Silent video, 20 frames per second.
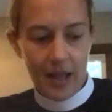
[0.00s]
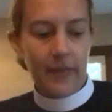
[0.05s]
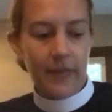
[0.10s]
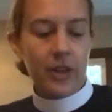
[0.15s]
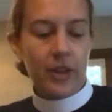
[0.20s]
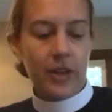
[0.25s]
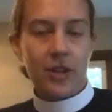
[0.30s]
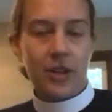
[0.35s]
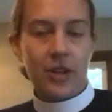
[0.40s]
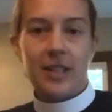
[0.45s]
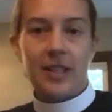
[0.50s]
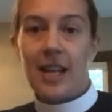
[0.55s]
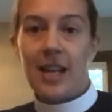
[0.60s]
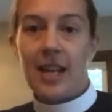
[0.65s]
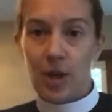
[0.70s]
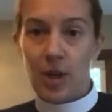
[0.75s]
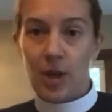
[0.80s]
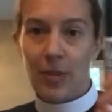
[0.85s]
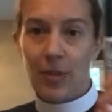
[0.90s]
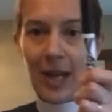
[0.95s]
Then you're going to
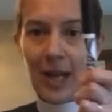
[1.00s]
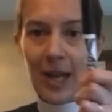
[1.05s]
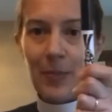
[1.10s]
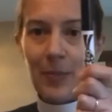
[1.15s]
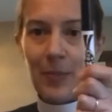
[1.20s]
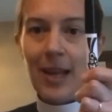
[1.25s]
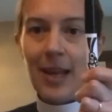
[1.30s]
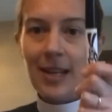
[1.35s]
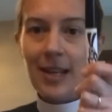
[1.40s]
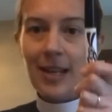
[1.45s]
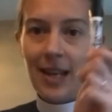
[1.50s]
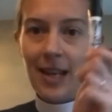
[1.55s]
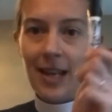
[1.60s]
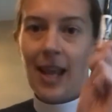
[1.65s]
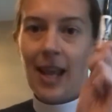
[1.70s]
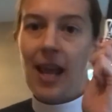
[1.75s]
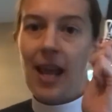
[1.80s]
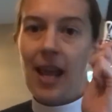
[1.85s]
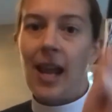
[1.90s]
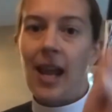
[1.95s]
take your black pen
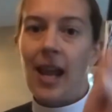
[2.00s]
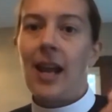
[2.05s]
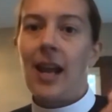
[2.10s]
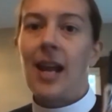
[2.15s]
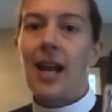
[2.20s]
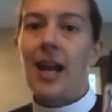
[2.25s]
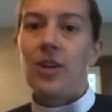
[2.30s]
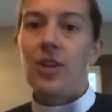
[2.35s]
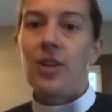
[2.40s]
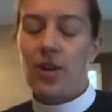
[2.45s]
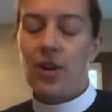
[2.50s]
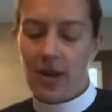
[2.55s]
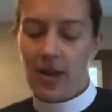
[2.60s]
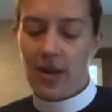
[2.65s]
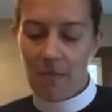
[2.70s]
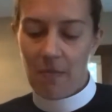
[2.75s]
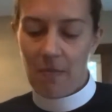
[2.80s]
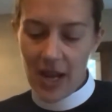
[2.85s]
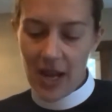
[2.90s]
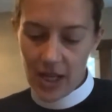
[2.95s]
and you're going
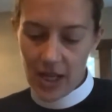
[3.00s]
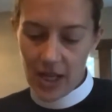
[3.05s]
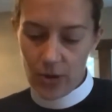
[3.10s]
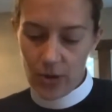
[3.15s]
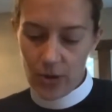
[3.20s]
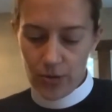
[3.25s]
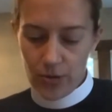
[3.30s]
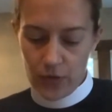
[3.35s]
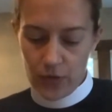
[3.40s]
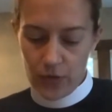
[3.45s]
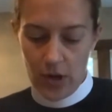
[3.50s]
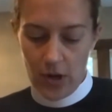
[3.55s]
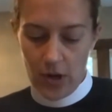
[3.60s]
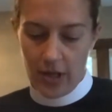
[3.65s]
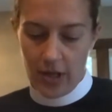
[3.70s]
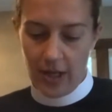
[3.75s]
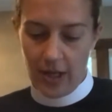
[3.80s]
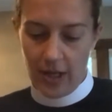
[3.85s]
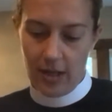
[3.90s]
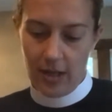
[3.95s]
to make your
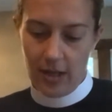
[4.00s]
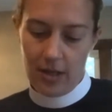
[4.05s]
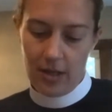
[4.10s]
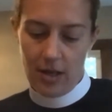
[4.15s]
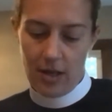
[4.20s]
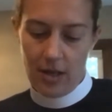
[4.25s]
drawing.